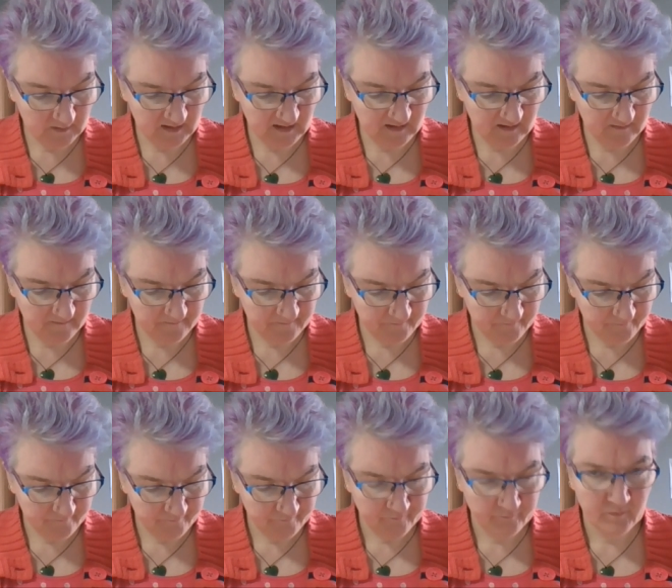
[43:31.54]
dear.
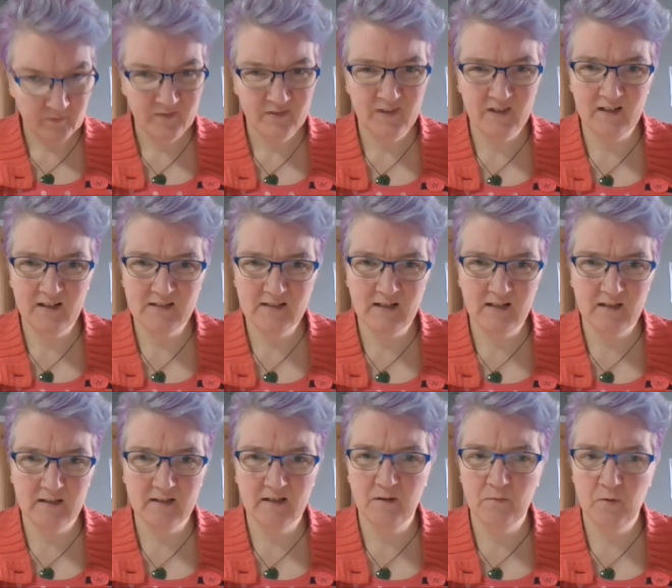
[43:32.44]
Did I tell
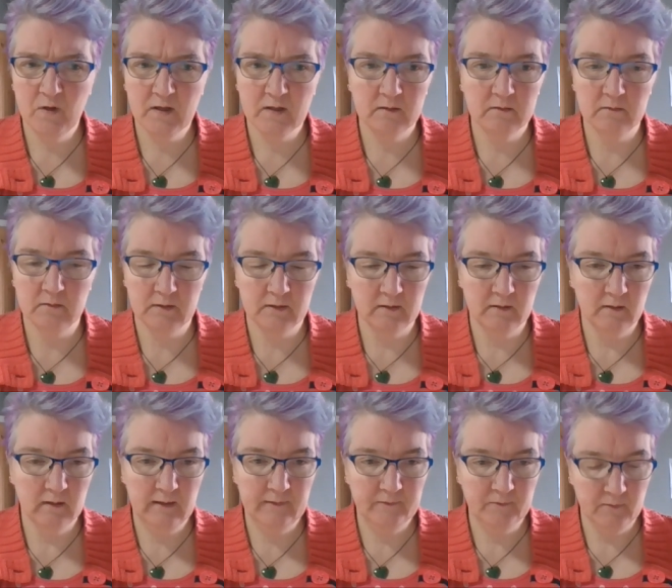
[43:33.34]
you, did I work, oh, I don't
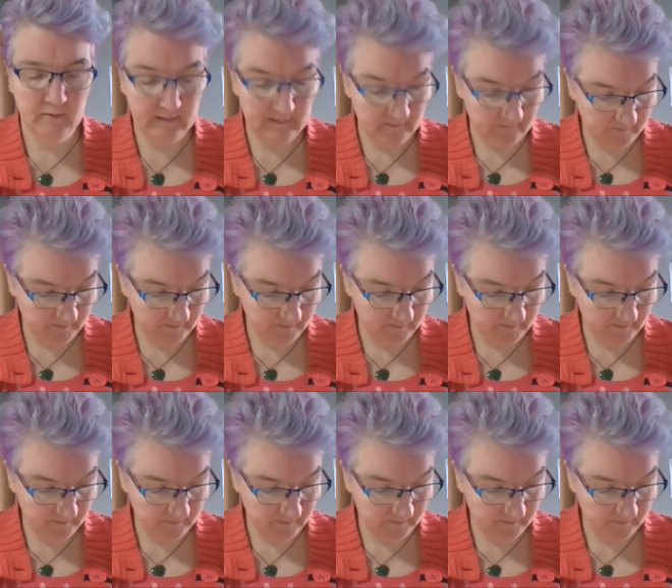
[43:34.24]
know, I have to work out the